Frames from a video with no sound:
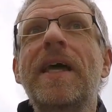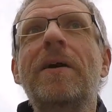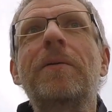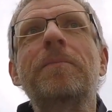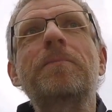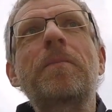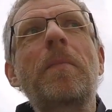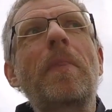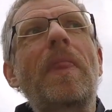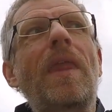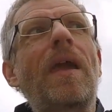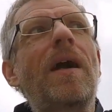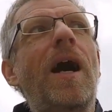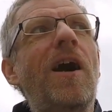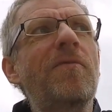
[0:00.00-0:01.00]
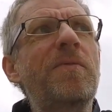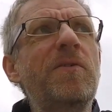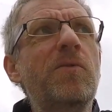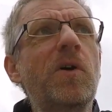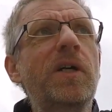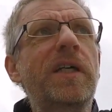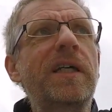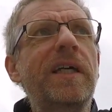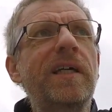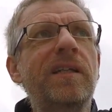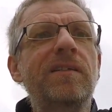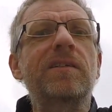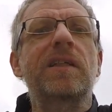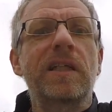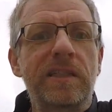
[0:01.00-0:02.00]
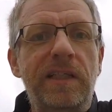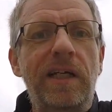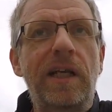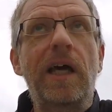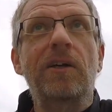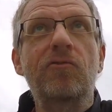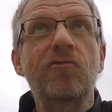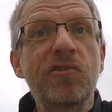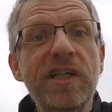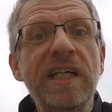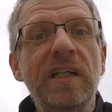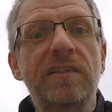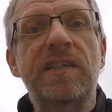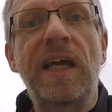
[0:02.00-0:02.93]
Now, I've been working in like real